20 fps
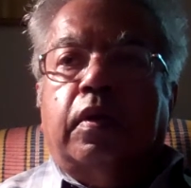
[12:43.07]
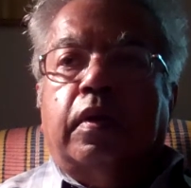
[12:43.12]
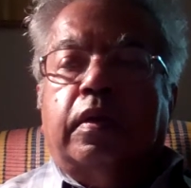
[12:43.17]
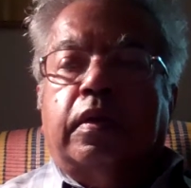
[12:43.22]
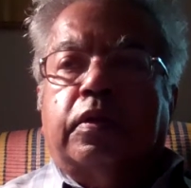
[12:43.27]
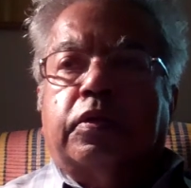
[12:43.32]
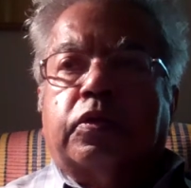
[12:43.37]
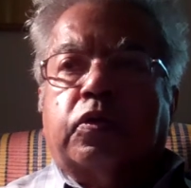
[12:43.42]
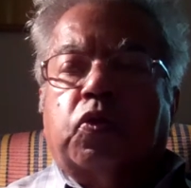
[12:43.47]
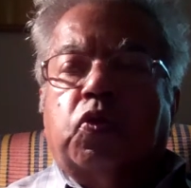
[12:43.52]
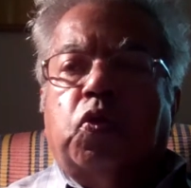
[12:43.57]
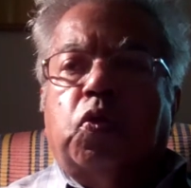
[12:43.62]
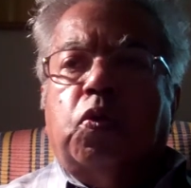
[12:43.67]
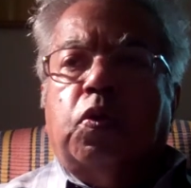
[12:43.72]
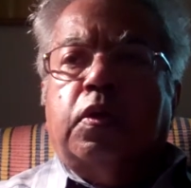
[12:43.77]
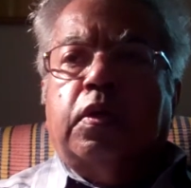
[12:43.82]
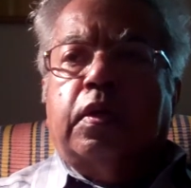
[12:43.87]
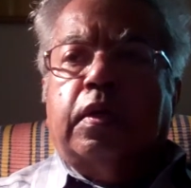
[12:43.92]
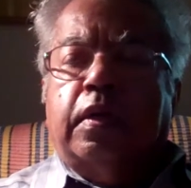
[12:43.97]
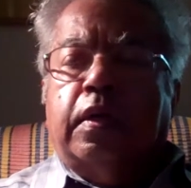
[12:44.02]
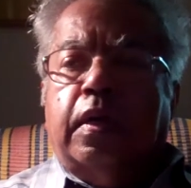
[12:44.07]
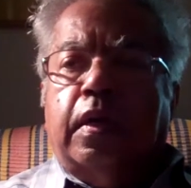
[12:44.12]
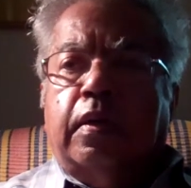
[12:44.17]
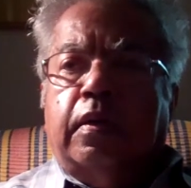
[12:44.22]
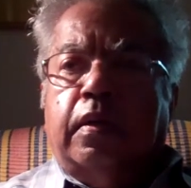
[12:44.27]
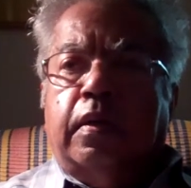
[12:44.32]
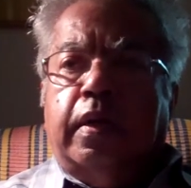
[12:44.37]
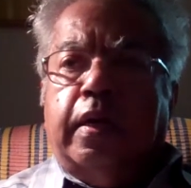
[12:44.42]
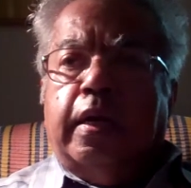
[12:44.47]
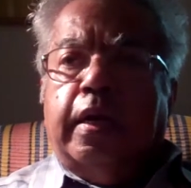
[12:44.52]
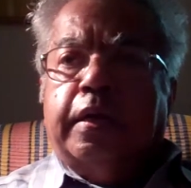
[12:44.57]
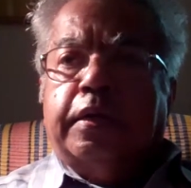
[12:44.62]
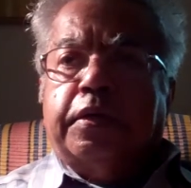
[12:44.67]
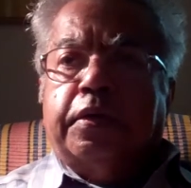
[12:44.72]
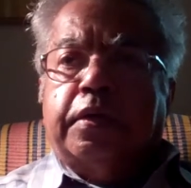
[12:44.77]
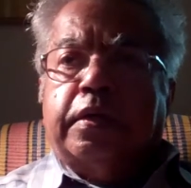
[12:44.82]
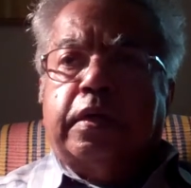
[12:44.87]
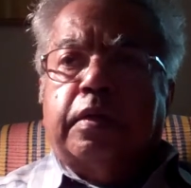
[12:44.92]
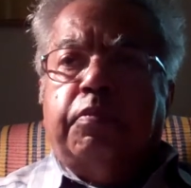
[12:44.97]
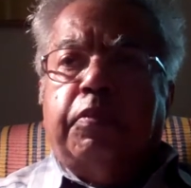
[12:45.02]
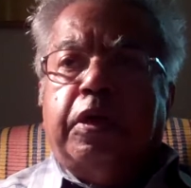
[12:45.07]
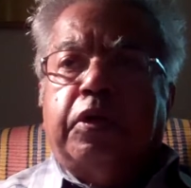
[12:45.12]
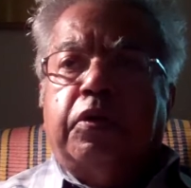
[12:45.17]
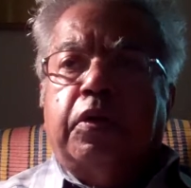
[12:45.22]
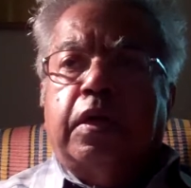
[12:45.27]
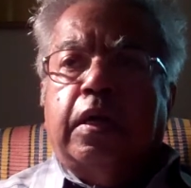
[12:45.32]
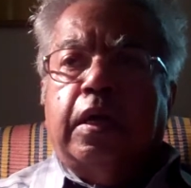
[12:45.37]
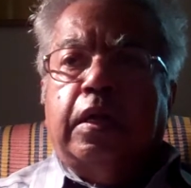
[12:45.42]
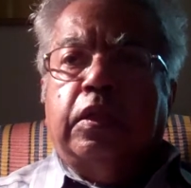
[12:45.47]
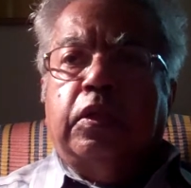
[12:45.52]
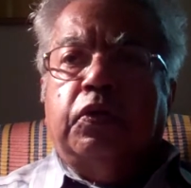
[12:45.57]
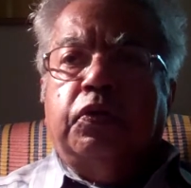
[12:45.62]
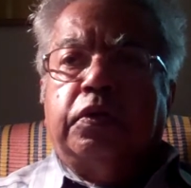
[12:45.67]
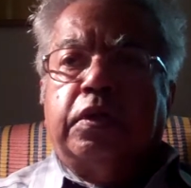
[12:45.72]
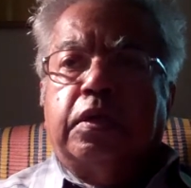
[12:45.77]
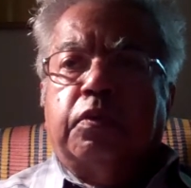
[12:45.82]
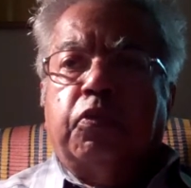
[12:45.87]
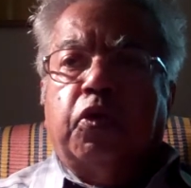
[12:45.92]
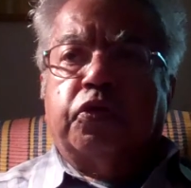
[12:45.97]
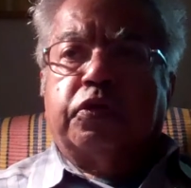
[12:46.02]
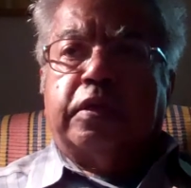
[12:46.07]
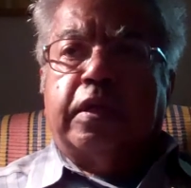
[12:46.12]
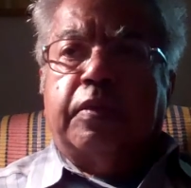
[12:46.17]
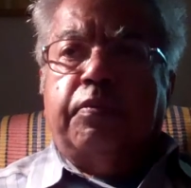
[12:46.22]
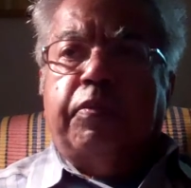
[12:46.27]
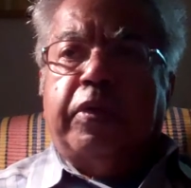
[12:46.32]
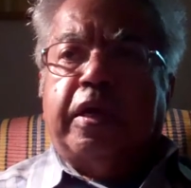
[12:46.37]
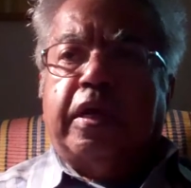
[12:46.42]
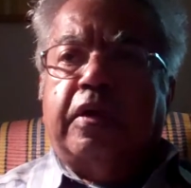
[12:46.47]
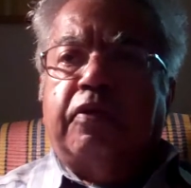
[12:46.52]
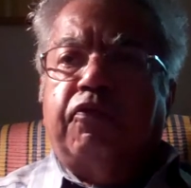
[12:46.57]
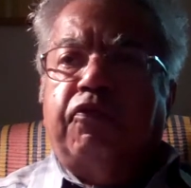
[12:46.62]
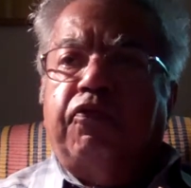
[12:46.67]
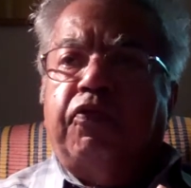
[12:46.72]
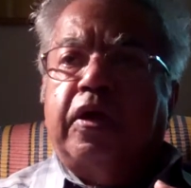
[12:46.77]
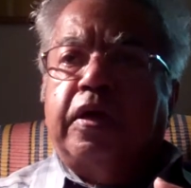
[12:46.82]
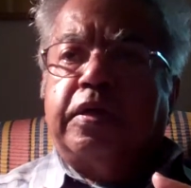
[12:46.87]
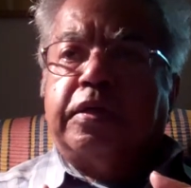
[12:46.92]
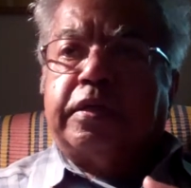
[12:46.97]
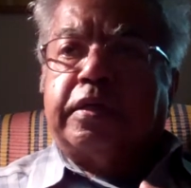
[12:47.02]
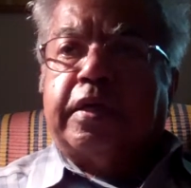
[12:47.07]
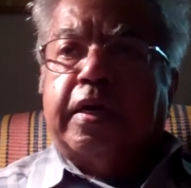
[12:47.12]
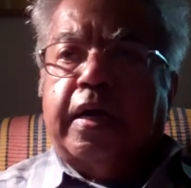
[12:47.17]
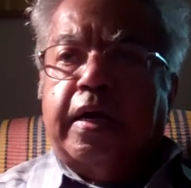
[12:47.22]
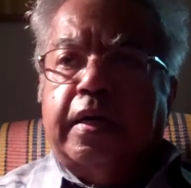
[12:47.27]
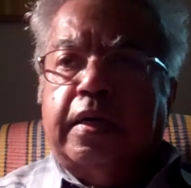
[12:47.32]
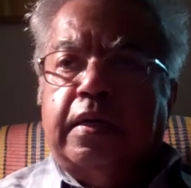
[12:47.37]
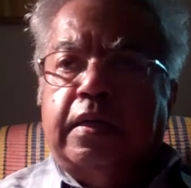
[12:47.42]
school relationship between Hindus and Muslims became very strained.